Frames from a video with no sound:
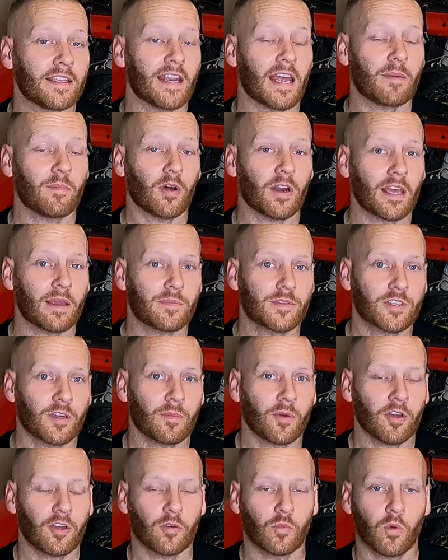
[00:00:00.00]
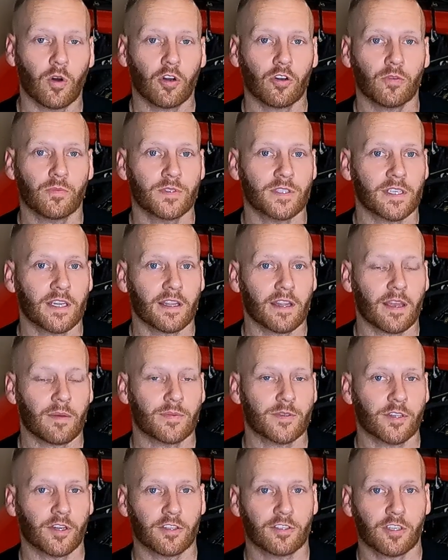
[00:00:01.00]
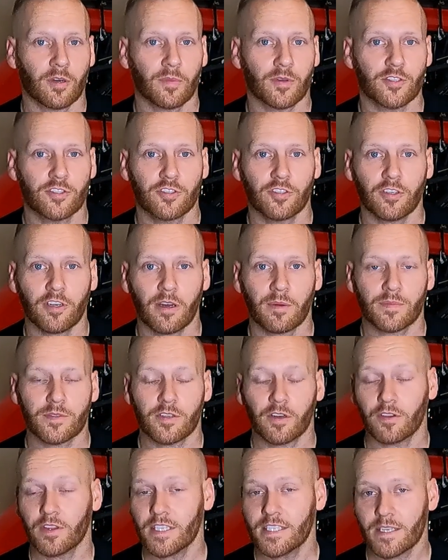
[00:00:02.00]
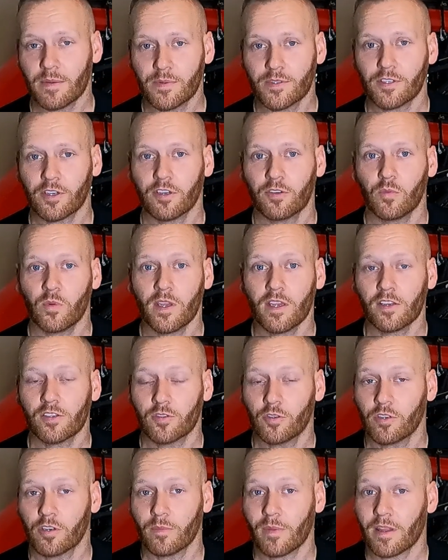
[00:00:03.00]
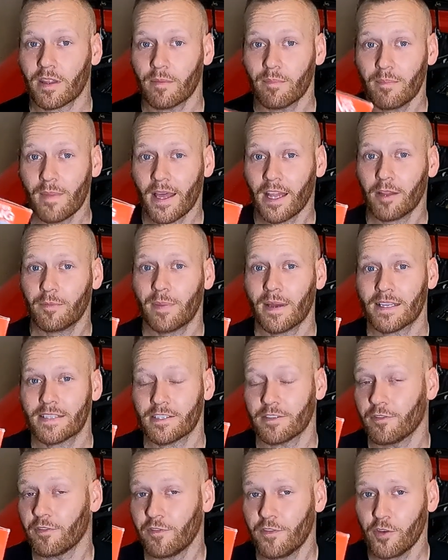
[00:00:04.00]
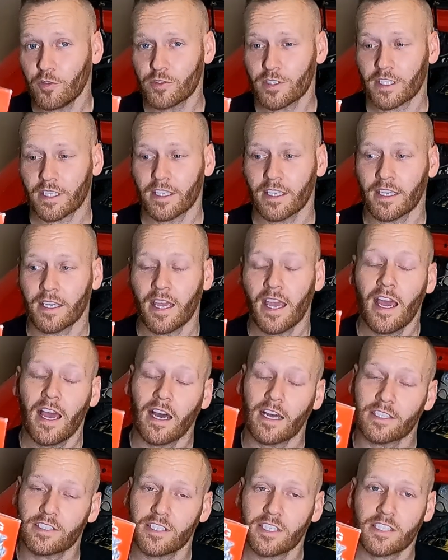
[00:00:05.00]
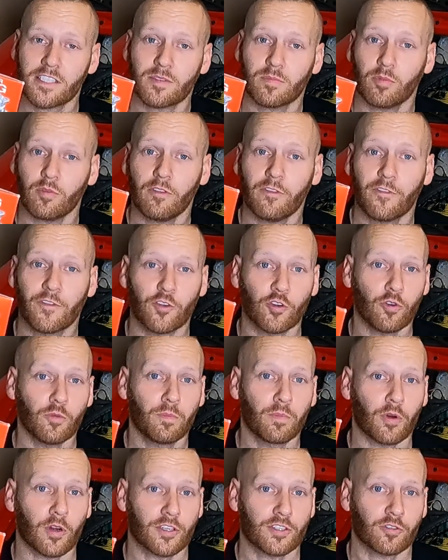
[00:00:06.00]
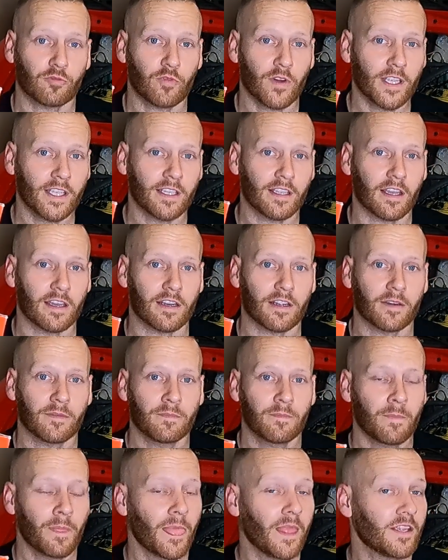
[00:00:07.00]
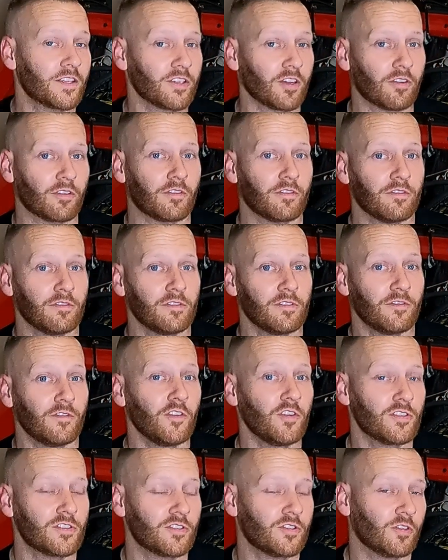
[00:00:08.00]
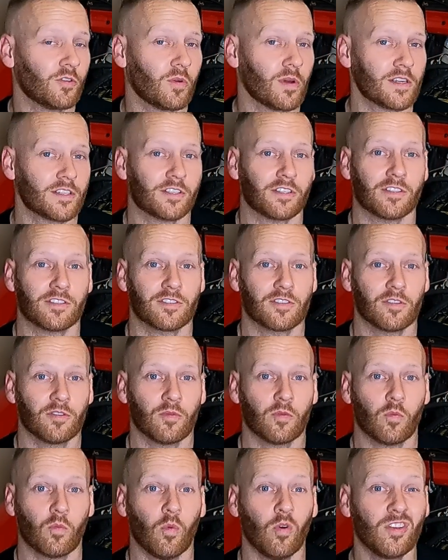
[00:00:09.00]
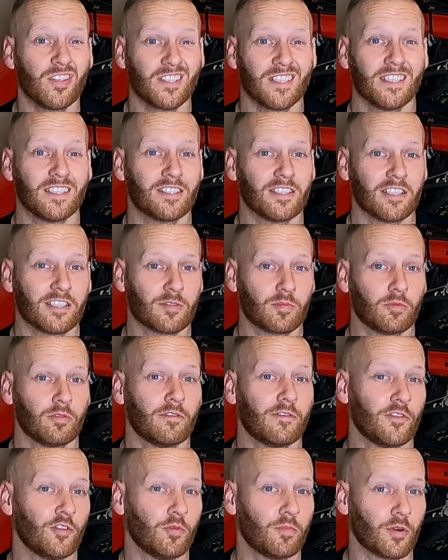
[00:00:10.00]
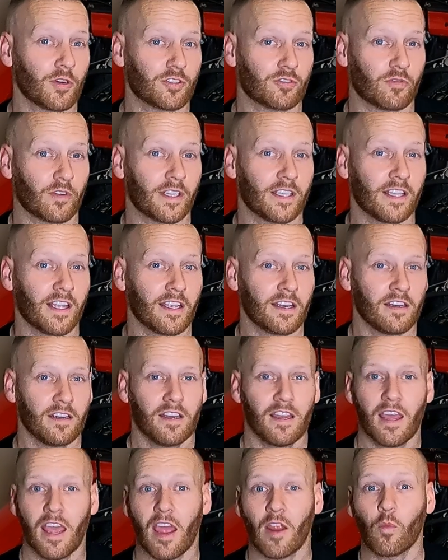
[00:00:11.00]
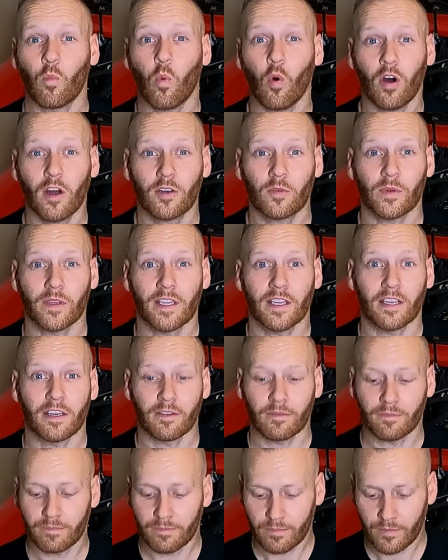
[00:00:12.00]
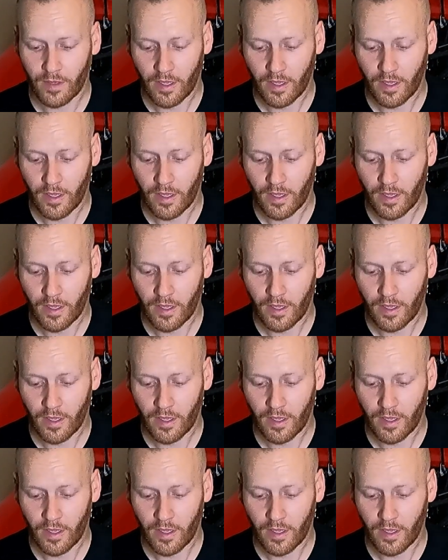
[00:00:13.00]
G'day, my name's Tomo and welcome to another episode of Tomo's Tune-Ups. On this episode, we are talking about the Malpassi Filter King Adjustable Fuel Pressure Regulator. So, first two questions. What's an adjustable fuel pressure regulator and why do we need it?